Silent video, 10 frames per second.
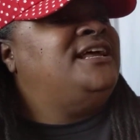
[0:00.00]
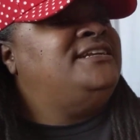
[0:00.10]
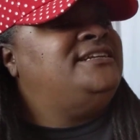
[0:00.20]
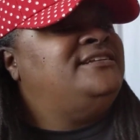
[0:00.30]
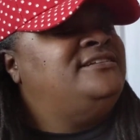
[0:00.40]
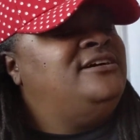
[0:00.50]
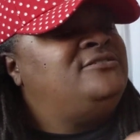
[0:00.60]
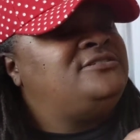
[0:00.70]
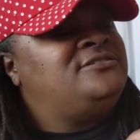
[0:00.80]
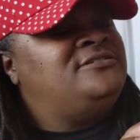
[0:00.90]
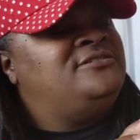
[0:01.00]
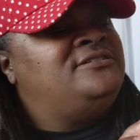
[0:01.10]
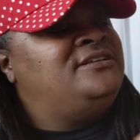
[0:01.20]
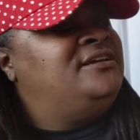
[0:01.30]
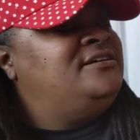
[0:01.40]
I didn't notice
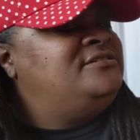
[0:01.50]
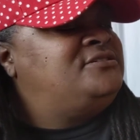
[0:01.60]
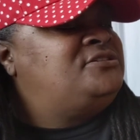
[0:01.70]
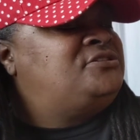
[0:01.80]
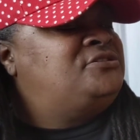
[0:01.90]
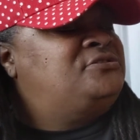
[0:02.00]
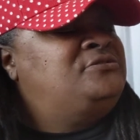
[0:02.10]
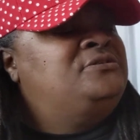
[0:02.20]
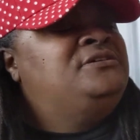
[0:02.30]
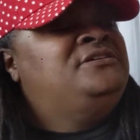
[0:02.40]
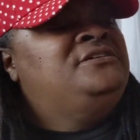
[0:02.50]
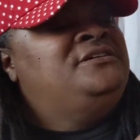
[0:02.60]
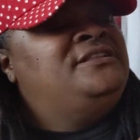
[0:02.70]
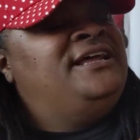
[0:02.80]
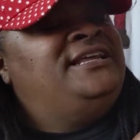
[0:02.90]
on the other shoe,
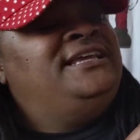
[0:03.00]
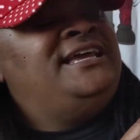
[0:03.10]
that he